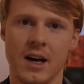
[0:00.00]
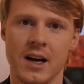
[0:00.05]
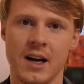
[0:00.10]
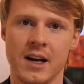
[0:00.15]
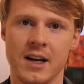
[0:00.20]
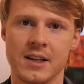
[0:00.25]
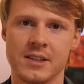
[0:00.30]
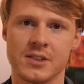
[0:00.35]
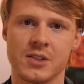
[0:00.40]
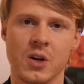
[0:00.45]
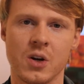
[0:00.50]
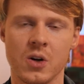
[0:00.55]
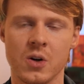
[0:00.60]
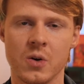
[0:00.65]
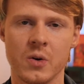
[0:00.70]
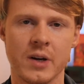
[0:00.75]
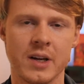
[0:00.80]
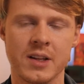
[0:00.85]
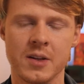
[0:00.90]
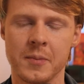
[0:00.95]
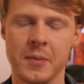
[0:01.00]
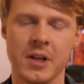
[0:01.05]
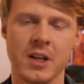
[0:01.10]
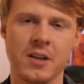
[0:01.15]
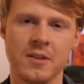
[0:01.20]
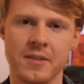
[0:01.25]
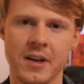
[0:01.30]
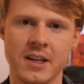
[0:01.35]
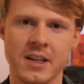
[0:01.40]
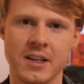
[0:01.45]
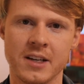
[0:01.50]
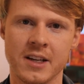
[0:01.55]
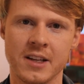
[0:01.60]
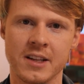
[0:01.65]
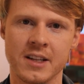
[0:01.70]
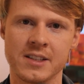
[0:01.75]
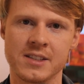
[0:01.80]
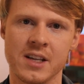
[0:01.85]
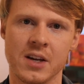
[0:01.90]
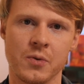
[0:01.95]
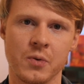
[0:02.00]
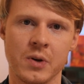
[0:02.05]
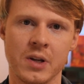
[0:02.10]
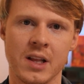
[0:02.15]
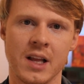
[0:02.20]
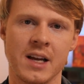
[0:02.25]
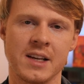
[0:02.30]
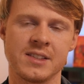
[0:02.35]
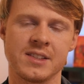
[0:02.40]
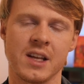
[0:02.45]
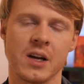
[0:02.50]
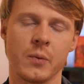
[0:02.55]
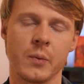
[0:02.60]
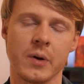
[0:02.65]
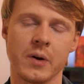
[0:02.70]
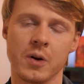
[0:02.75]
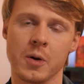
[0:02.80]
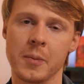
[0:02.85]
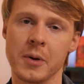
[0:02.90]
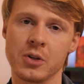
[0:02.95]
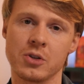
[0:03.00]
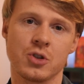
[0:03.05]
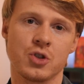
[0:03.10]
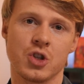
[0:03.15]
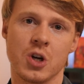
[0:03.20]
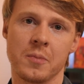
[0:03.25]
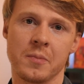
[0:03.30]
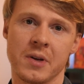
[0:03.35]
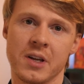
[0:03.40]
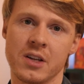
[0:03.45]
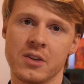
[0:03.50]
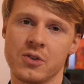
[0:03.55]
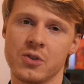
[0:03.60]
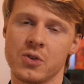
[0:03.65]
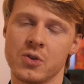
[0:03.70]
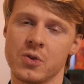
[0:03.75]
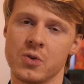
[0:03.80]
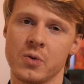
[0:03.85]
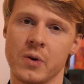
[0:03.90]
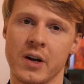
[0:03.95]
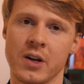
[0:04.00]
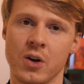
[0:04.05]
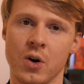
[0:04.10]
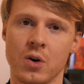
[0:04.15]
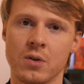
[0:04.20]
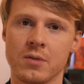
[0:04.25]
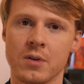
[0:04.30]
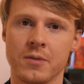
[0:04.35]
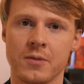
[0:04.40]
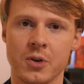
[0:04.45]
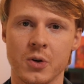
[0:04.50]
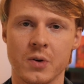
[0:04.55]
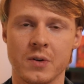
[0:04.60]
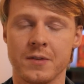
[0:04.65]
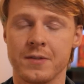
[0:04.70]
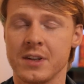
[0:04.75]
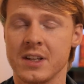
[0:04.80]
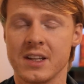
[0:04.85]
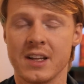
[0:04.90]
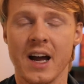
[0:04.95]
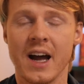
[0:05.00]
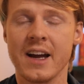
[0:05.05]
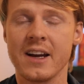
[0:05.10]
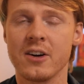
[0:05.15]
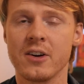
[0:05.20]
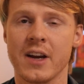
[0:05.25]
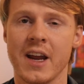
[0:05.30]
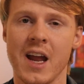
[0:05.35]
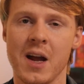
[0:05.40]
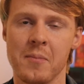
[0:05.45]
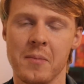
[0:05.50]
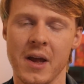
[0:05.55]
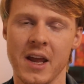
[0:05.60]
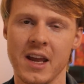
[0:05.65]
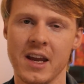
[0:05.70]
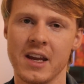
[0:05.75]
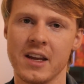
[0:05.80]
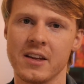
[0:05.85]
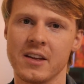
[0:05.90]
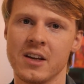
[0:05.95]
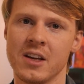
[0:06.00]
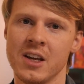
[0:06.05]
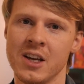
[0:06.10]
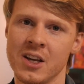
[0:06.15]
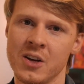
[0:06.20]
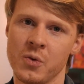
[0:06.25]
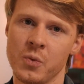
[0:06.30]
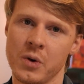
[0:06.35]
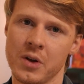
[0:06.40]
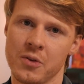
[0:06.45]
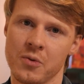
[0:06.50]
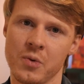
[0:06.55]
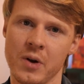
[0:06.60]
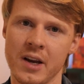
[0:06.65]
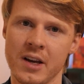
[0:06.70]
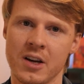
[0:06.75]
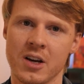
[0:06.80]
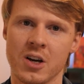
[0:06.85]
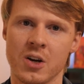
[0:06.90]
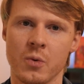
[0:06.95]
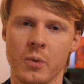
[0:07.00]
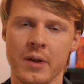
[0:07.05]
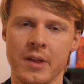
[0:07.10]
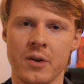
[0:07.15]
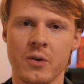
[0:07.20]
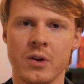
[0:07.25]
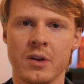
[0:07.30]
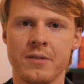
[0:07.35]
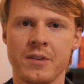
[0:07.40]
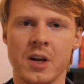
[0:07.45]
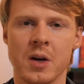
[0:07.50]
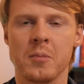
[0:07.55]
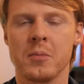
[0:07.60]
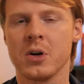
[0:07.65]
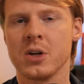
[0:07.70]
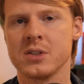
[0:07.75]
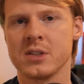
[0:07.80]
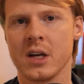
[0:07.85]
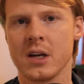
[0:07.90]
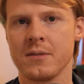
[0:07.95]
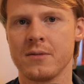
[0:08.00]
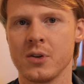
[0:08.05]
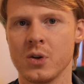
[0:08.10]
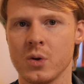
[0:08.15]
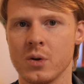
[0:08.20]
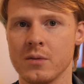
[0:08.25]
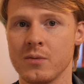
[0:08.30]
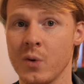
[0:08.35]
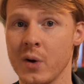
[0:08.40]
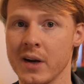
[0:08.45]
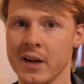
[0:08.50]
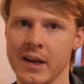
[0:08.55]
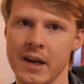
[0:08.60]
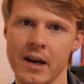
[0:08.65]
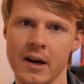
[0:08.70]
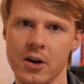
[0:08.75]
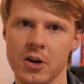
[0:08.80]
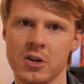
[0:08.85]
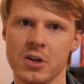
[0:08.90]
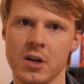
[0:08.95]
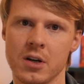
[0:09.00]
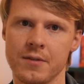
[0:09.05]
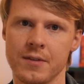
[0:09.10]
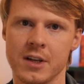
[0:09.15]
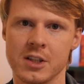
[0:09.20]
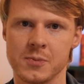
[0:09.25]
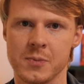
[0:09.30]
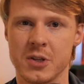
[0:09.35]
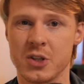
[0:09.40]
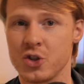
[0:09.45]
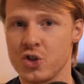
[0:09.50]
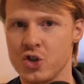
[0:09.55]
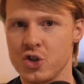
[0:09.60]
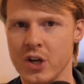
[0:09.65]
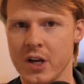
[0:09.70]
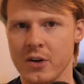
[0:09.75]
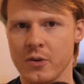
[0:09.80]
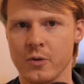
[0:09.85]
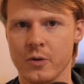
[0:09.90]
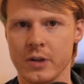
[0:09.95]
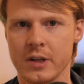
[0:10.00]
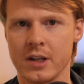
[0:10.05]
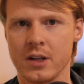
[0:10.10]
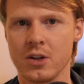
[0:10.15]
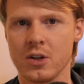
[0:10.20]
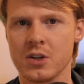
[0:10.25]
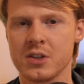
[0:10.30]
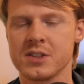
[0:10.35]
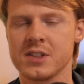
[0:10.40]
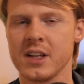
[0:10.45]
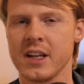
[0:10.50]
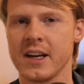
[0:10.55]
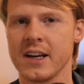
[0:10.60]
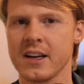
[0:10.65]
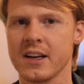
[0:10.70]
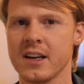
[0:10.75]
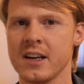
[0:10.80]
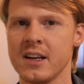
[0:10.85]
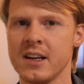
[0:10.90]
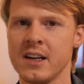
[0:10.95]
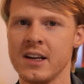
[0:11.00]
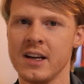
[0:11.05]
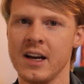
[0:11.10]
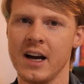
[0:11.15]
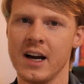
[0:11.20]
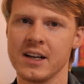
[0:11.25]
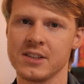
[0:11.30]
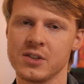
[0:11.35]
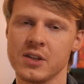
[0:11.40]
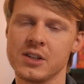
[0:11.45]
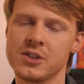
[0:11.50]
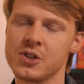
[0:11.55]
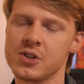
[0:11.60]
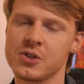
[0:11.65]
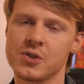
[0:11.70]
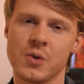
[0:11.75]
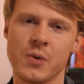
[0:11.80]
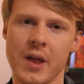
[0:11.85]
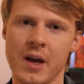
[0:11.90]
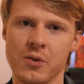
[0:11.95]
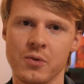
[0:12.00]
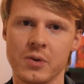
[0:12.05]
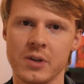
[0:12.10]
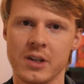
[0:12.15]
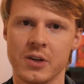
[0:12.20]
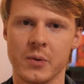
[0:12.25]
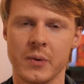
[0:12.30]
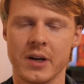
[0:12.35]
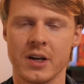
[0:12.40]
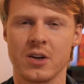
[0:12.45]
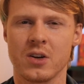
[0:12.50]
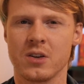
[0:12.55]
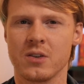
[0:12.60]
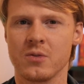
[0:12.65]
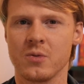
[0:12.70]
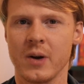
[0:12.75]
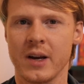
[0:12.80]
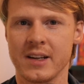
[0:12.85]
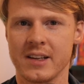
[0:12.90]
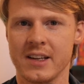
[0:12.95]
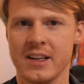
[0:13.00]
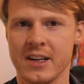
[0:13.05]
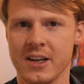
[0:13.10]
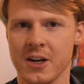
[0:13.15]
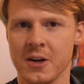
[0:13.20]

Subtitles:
So in the middle of editing this, I realized that we were about to jump into an overview of an entire campaign with Riker without giving a bird's eye view of what character advancement generally looks like. So let's just do that really quick right here.